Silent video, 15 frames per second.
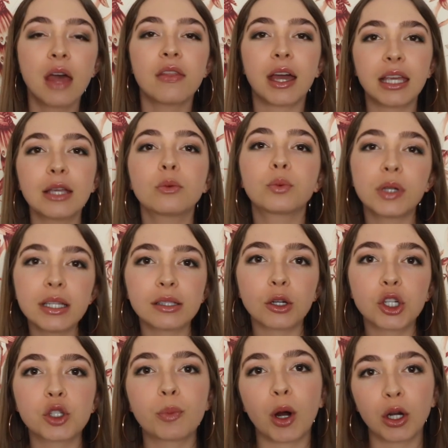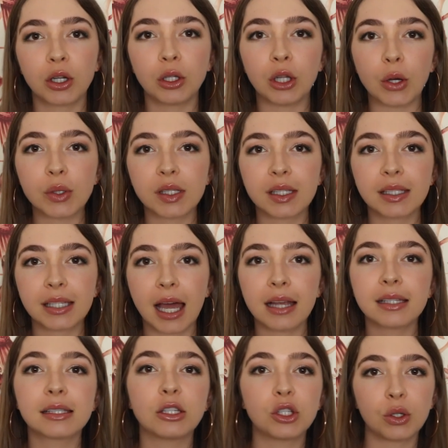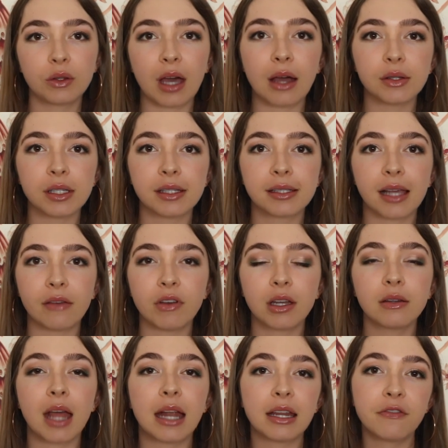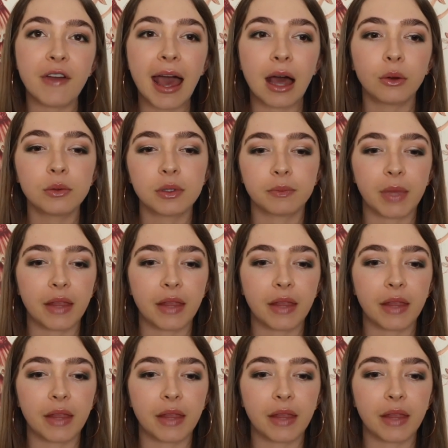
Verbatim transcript: that he researched bartonellosis tests in two thousand seven and he found